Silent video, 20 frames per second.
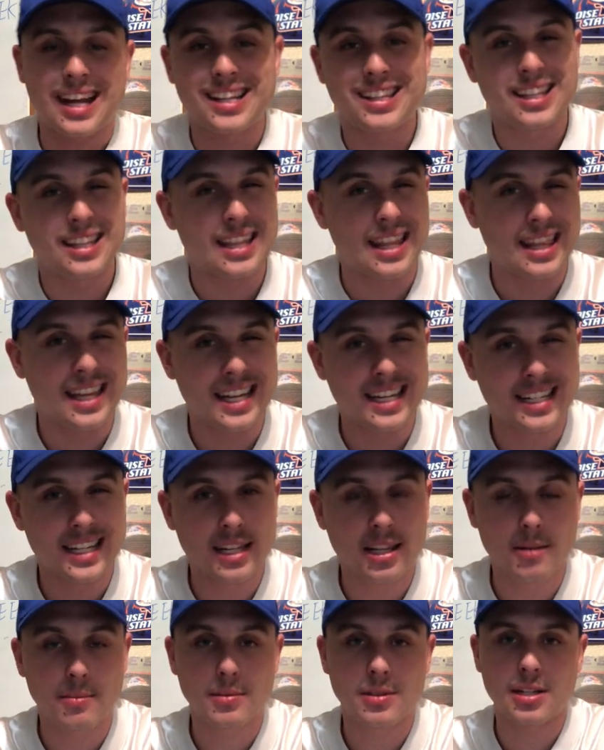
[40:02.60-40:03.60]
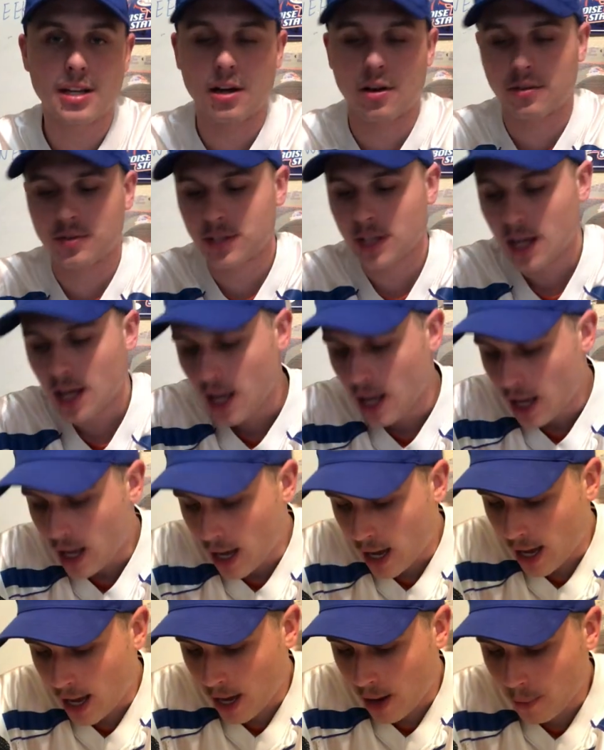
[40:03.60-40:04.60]
anything that they did themselves,
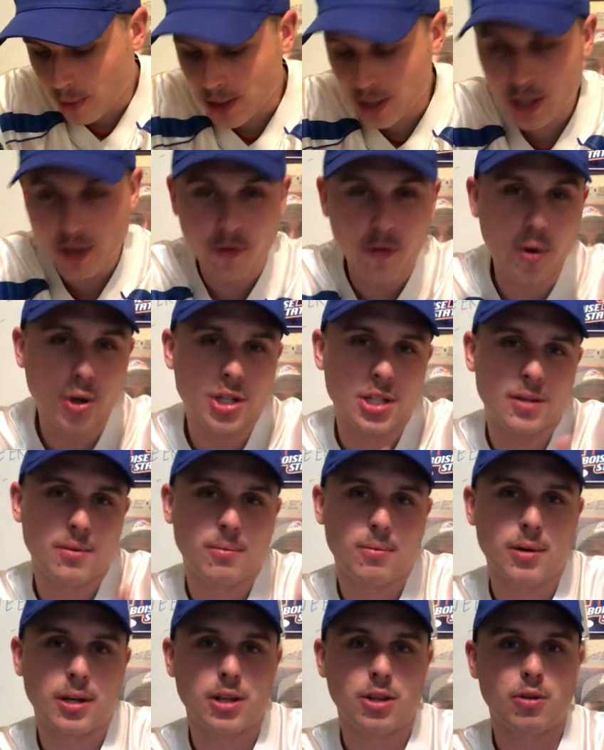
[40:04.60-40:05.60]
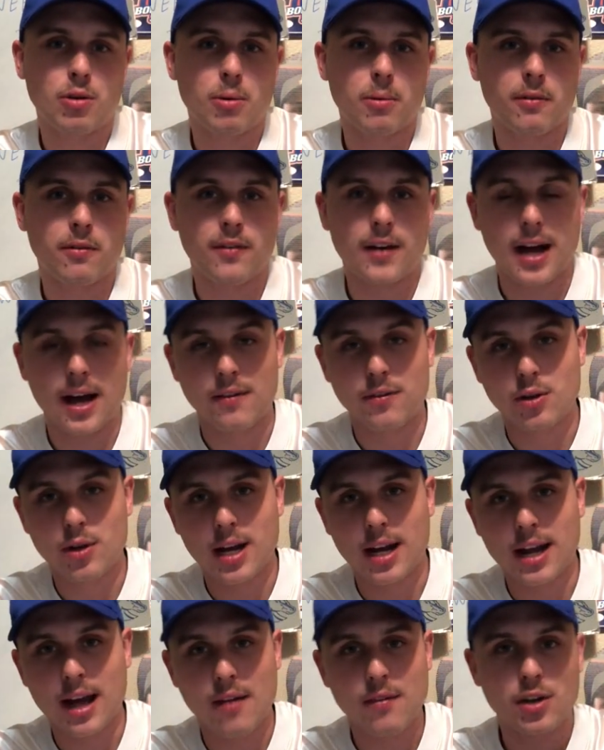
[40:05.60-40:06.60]
which is unfortunate with the group of 5. You
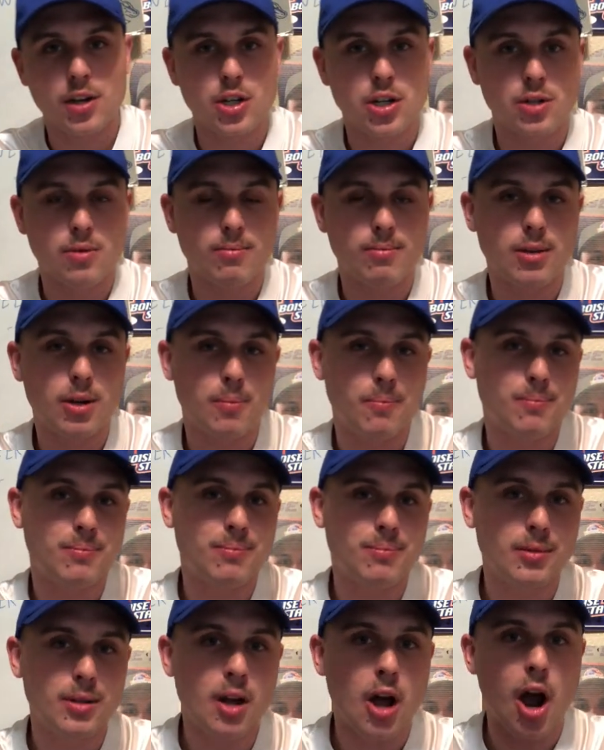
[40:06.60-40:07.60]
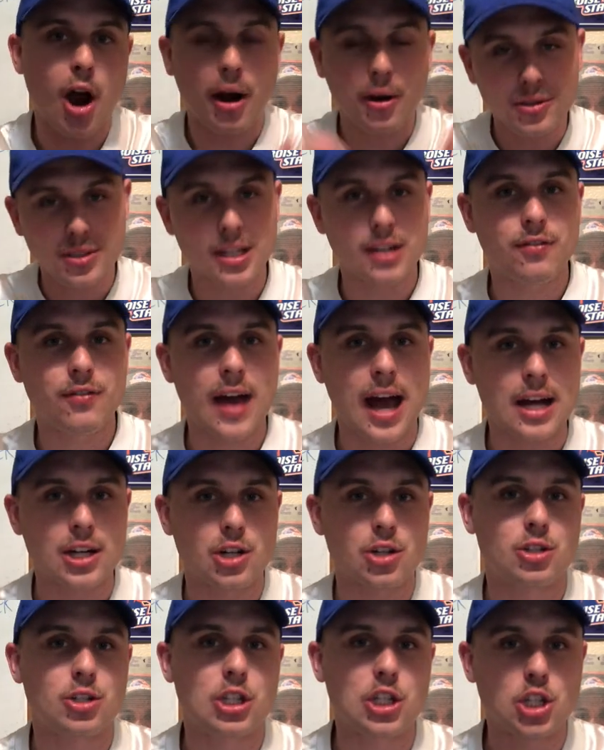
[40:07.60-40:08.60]
kind of have to, your outside
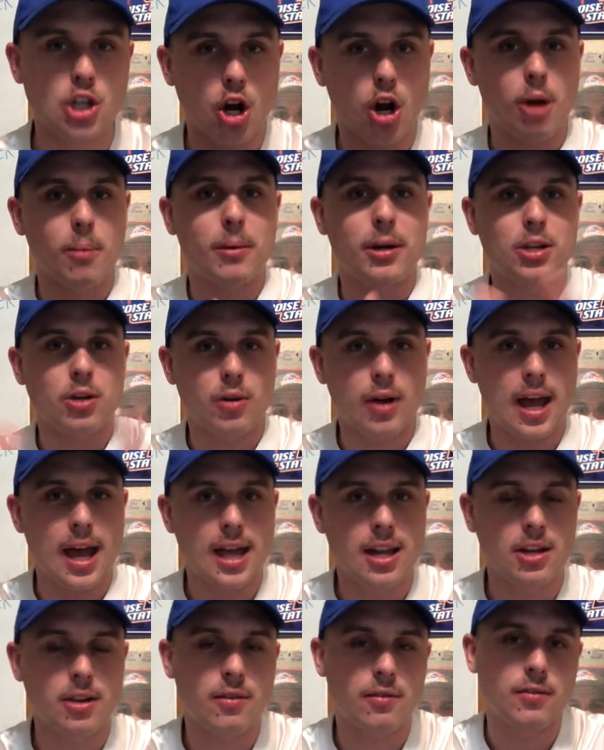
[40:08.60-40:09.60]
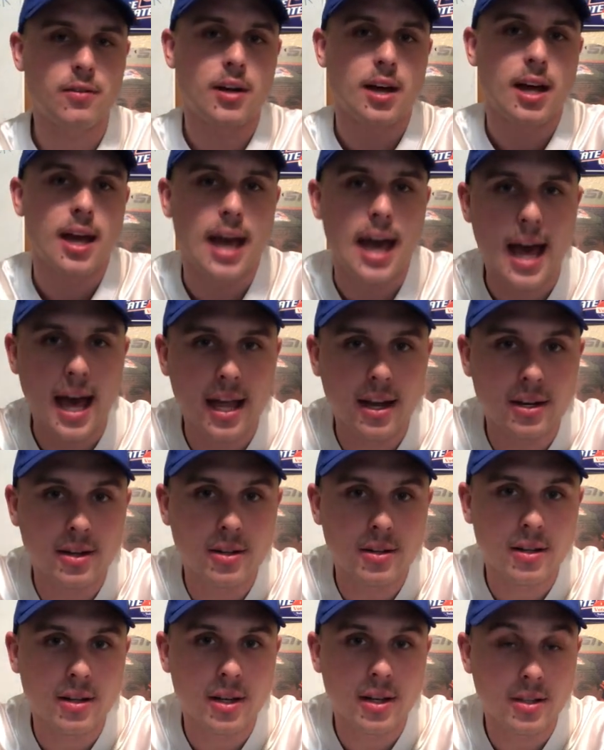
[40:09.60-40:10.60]
factors determine your end
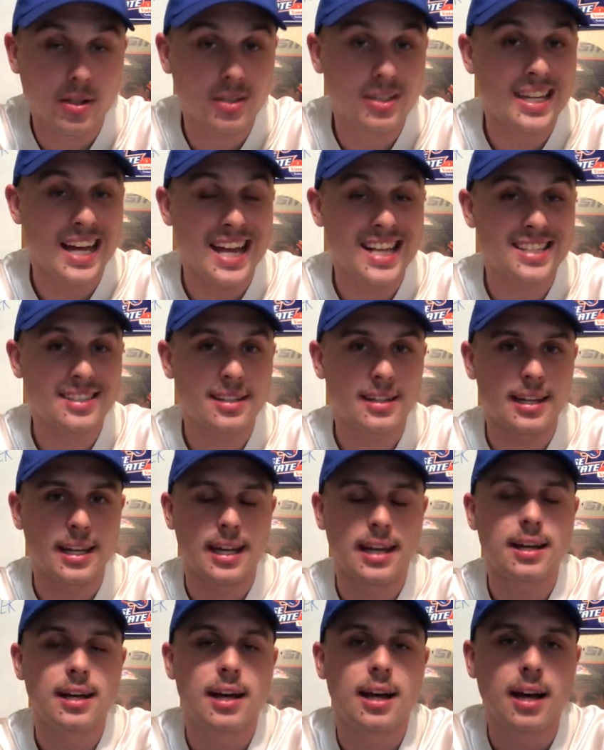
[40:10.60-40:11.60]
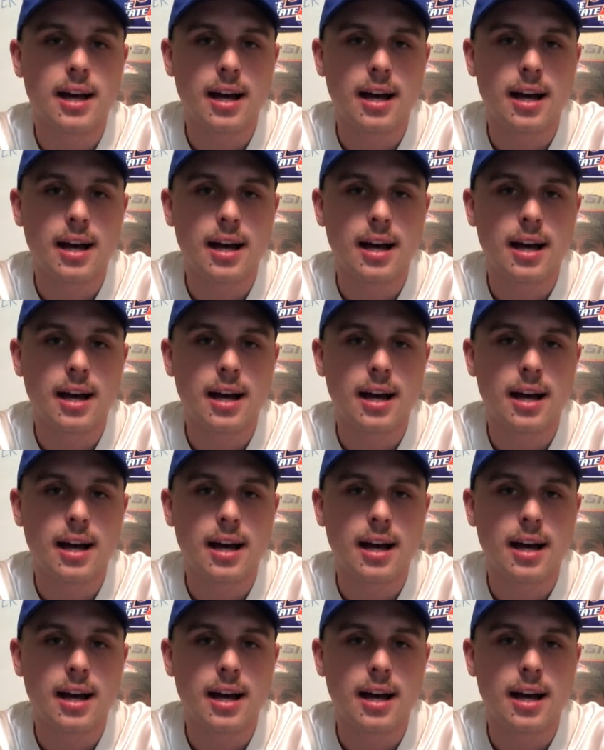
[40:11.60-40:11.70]
destiny